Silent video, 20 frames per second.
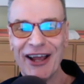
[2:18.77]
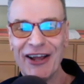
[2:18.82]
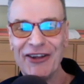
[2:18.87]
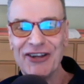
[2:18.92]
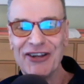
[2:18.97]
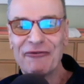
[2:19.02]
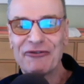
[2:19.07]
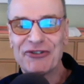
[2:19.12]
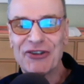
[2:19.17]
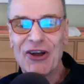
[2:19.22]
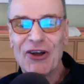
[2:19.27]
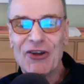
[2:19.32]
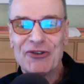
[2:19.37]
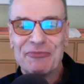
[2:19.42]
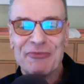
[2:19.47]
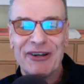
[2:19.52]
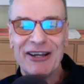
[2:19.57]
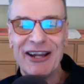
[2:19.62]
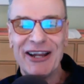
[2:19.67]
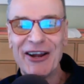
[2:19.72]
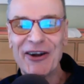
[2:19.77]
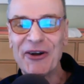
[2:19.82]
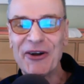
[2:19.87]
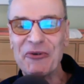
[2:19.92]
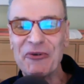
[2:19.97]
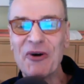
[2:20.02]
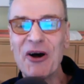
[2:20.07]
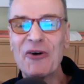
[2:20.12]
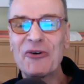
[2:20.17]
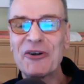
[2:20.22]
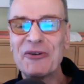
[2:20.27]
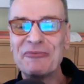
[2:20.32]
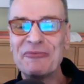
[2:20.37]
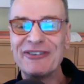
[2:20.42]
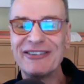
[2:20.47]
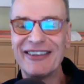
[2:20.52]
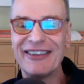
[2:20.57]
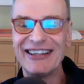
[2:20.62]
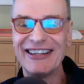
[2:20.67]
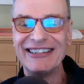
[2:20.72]
Jeff Salzman here, and welcome
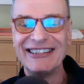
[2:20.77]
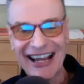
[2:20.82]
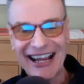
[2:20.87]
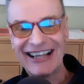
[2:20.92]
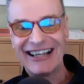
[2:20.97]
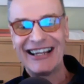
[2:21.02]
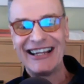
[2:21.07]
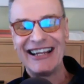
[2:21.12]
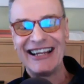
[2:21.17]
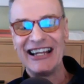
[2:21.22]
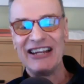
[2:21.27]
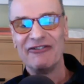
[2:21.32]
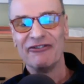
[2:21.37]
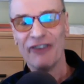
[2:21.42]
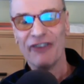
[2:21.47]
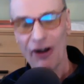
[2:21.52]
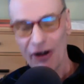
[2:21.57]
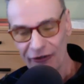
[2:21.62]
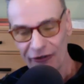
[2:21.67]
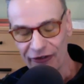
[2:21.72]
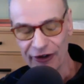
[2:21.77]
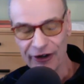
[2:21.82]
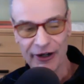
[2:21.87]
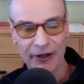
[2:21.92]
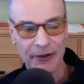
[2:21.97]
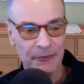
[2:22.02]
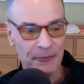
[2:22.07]
to the Daily Evolver.